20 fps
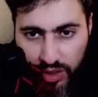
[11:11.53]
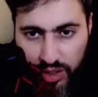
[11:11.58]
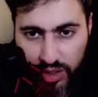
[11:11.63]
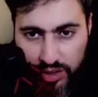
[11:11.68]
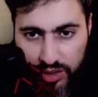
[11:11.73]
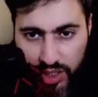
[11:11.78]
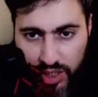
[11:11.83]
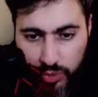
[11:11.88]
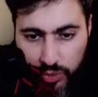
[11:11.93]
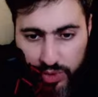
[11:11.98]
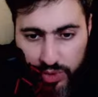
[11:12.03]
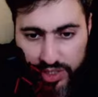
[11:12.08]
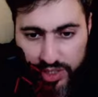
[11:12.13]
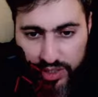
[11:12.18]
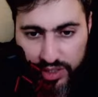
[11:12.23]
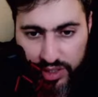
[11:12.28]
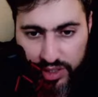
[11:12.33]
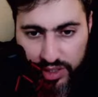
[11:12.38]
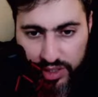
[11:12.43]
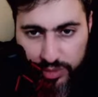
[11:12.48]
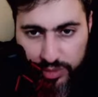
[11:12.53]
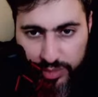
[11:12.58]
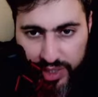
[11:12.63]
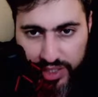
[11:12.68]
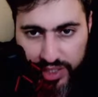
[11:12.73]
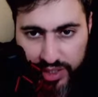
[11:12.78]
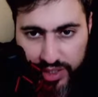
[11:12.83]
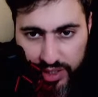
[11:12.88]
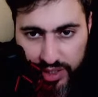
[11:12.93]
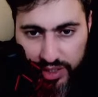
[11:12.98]
Now, what's in the
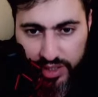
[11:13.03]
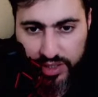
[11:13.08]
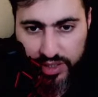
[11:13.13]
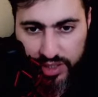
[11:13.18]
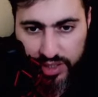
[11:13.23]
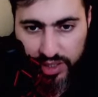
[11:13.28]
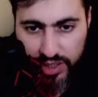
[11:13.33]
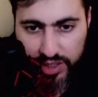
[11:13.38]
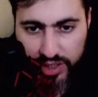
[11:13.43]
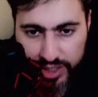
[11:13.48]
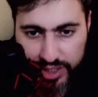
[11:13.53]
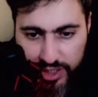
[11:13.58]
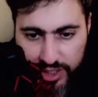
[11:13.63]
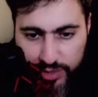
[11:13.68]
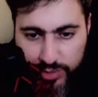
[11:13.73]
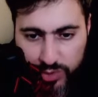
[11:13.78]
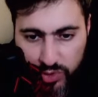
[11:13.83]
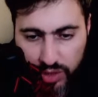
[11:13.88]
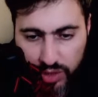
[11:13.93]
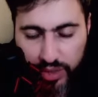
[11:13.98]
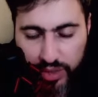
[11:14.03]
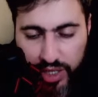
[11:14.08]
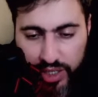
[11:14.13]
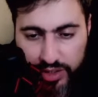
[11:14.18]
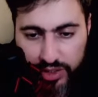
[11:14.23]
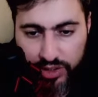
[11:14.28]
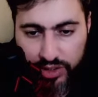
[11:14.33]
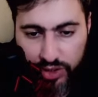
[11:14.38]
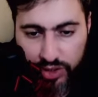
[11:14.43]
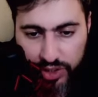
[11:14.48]
bag? It's an Eye-Leap, so I
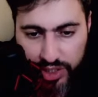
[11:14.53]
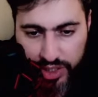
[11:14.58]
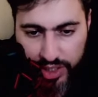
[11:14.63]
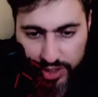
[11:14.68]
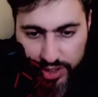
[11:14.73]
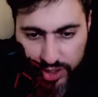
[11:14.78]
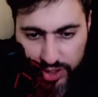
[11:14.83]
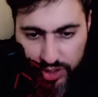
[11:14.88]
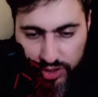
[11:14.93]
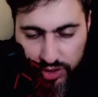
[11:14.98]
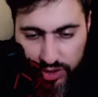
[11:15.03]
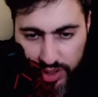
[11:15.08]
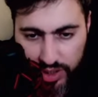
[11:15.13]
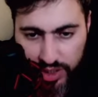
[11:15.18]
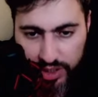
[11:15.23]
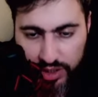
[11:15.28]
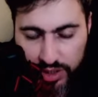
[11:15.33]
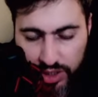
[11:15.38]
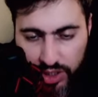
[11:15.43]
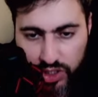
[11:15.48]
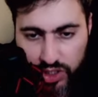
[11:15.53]
need to catch, okay?